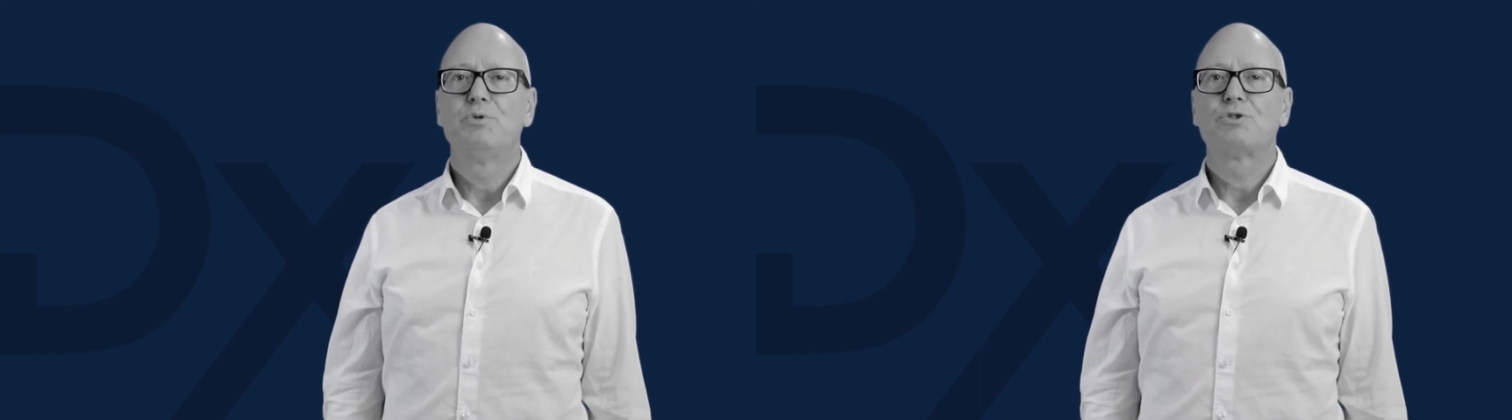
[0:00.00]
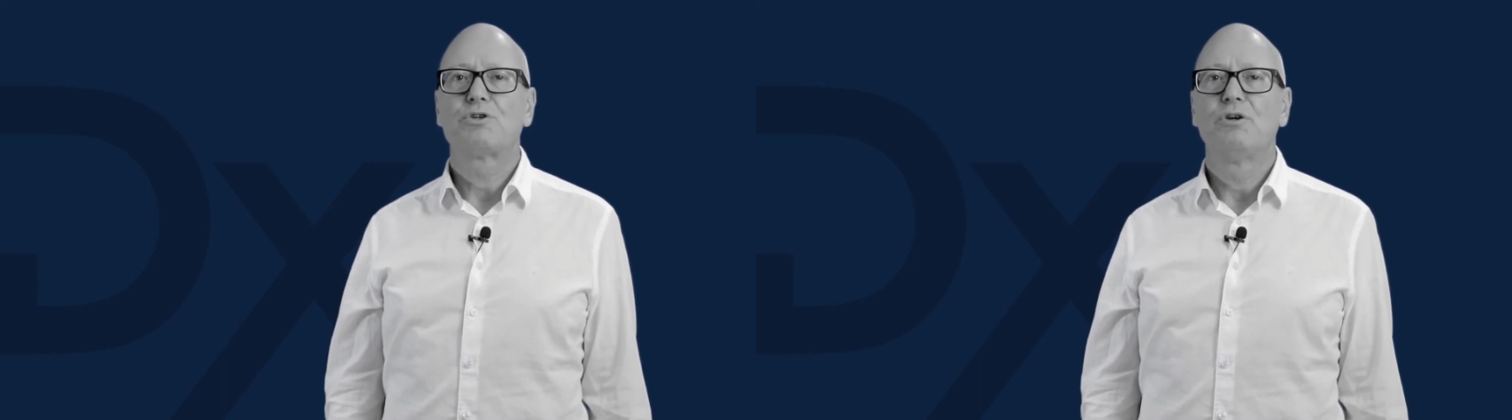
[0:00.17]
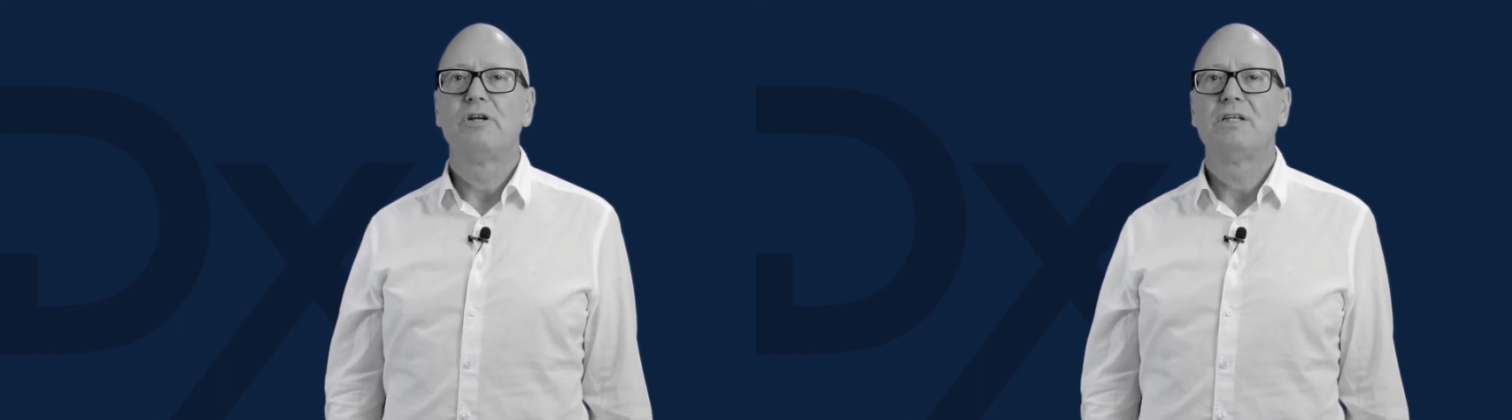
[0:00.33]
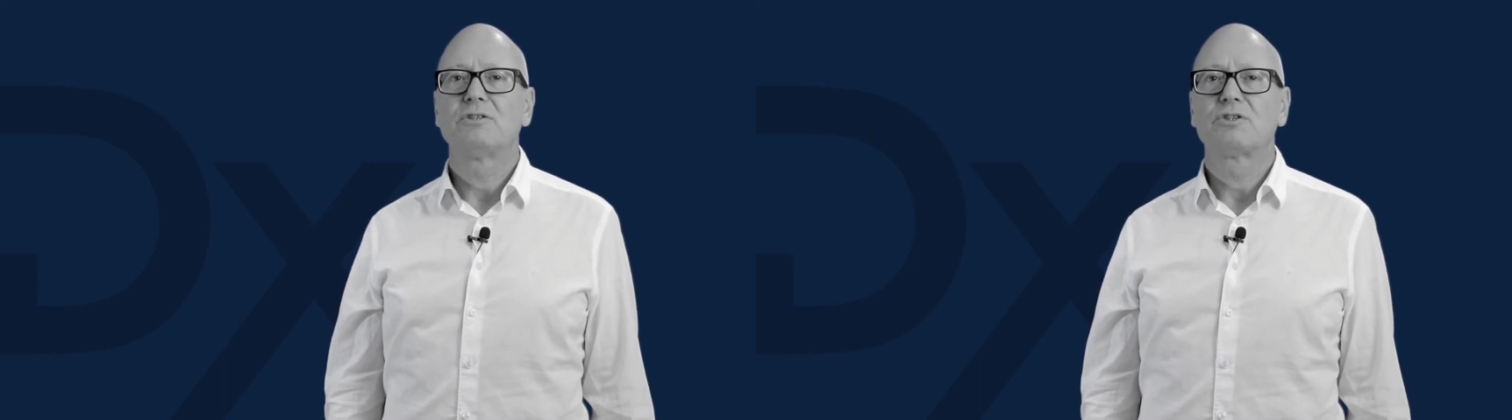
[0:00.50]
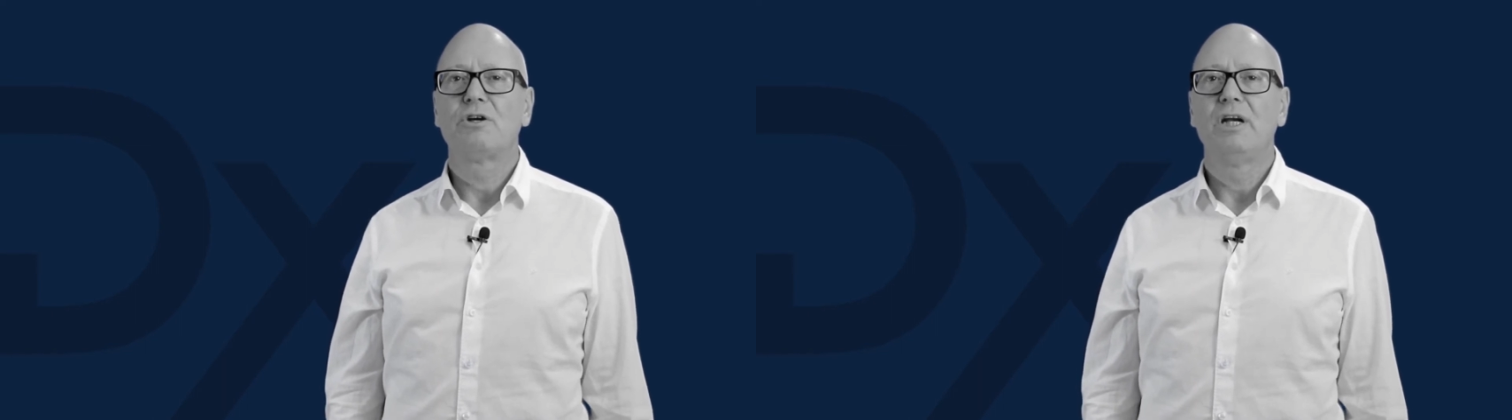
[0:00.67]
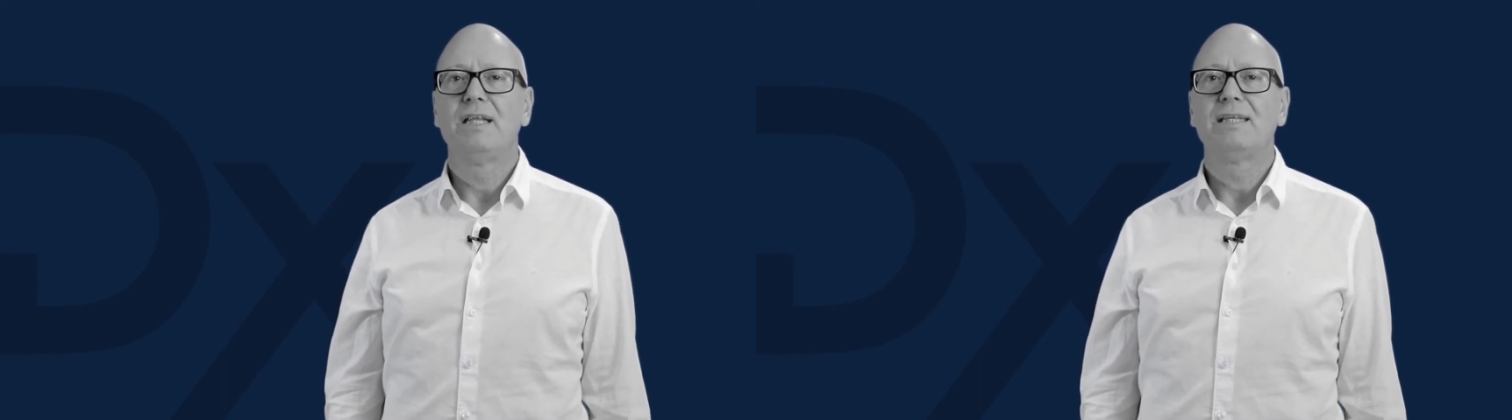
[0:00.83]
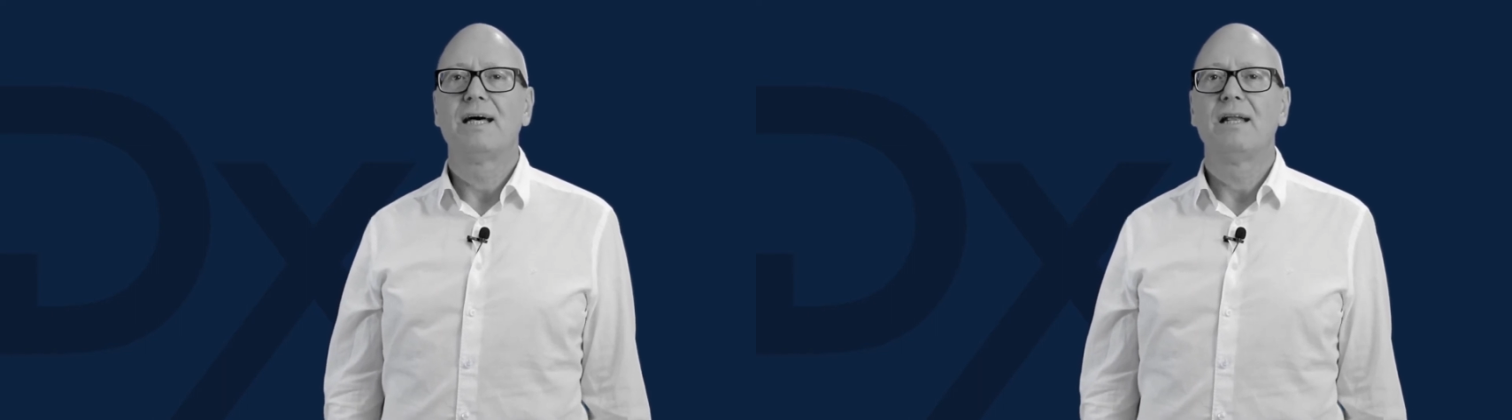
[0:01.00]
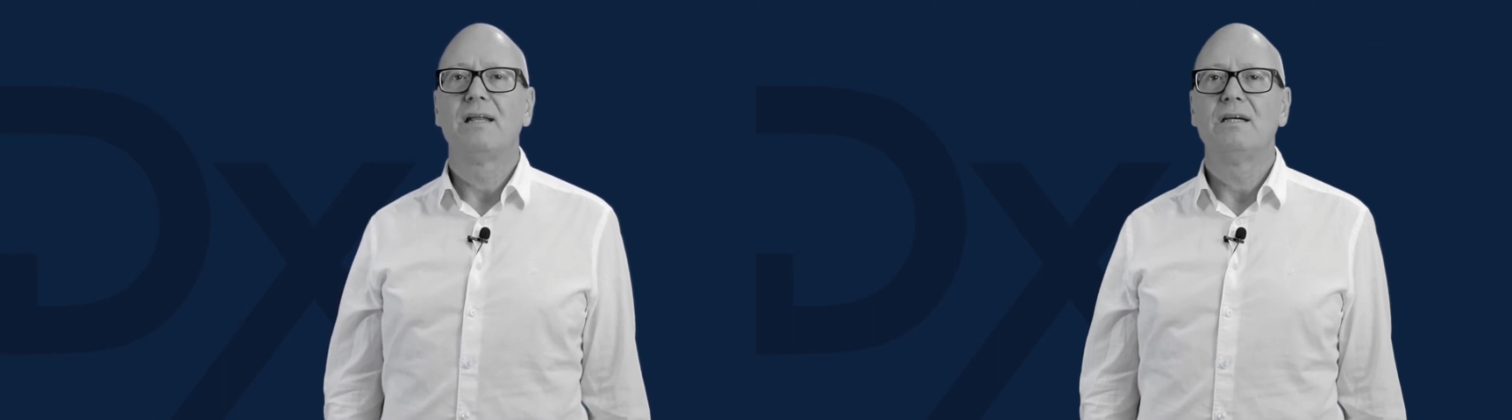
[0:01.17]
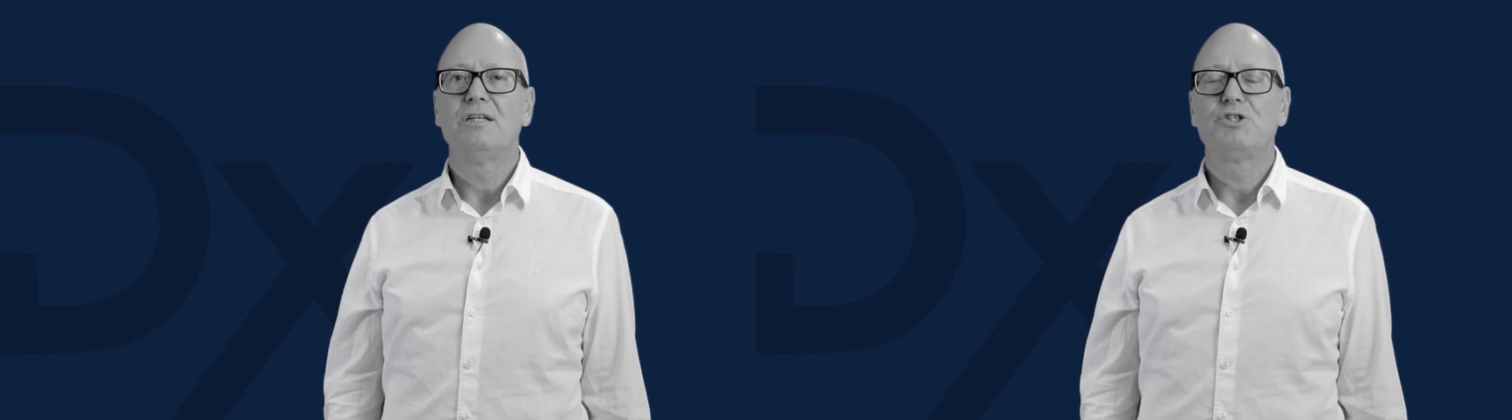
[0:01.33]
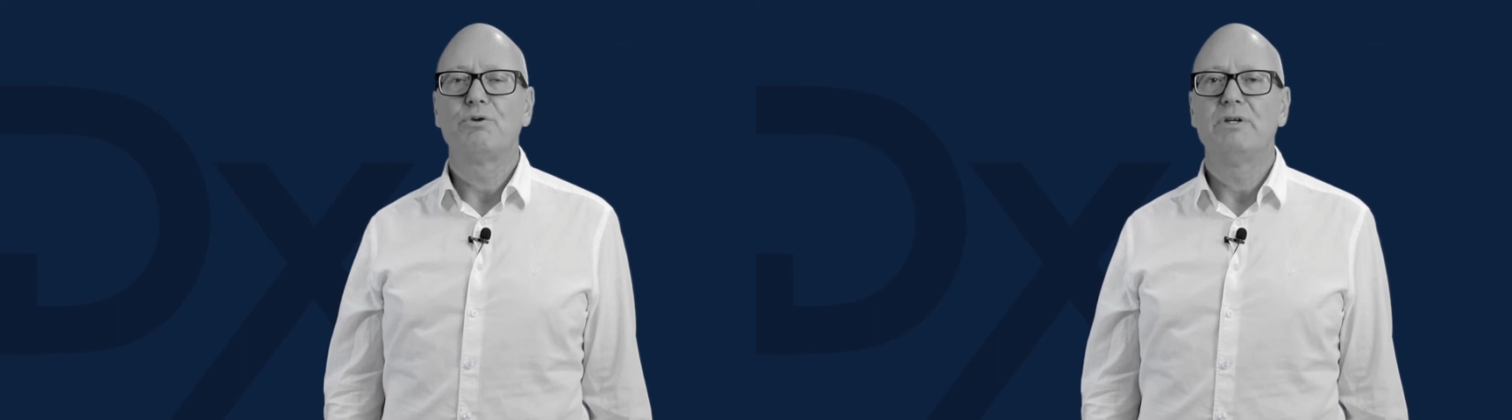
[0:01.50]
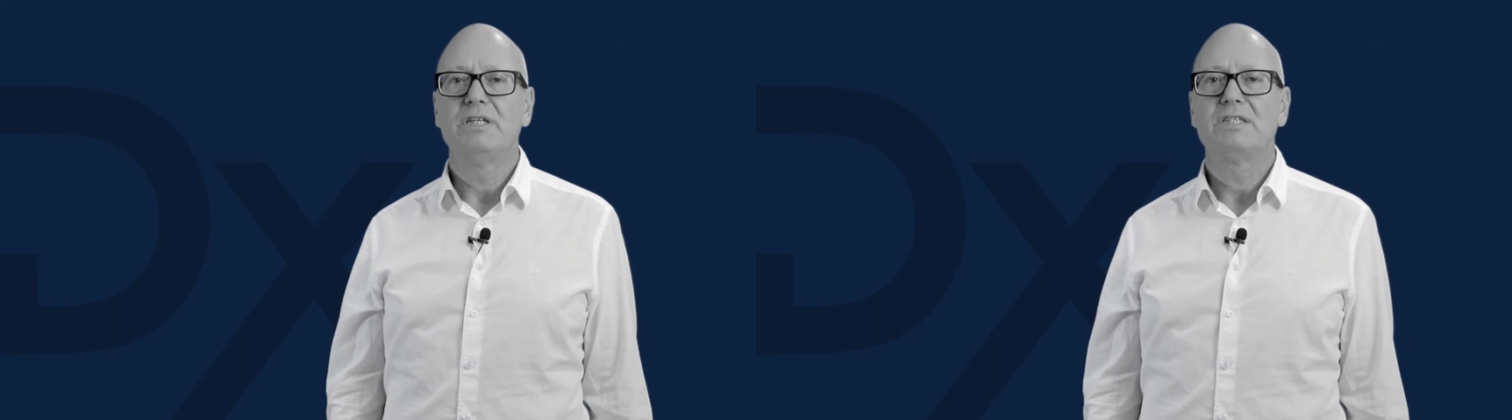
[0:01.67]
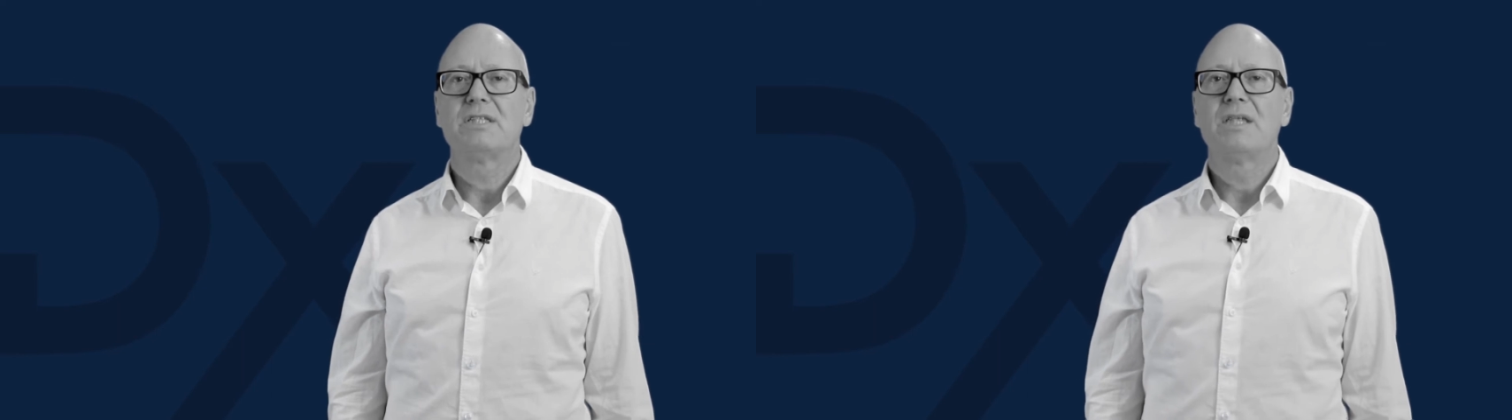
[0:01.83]
musculoskeletal
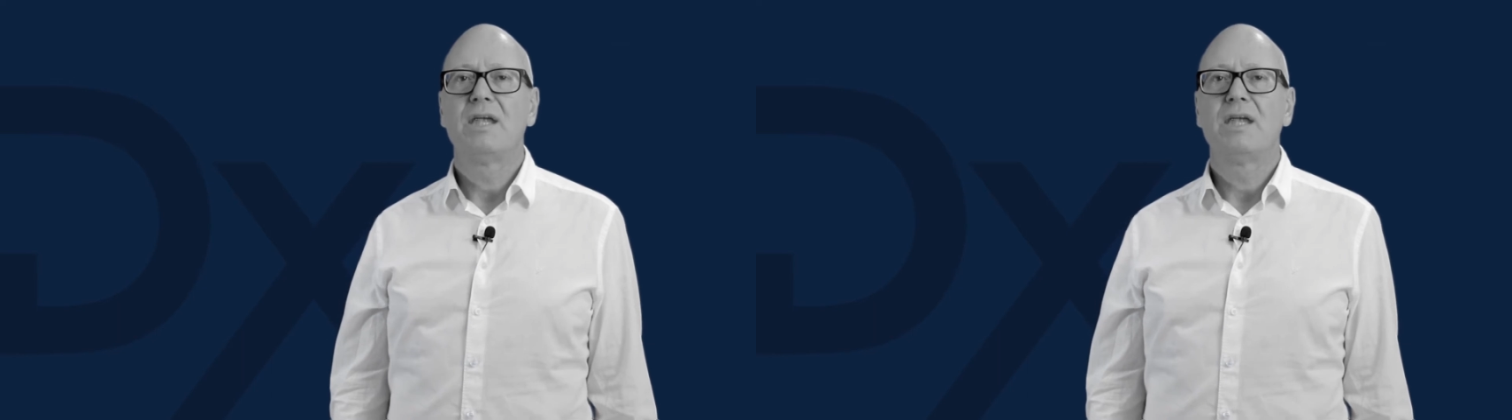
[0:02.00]
injuries.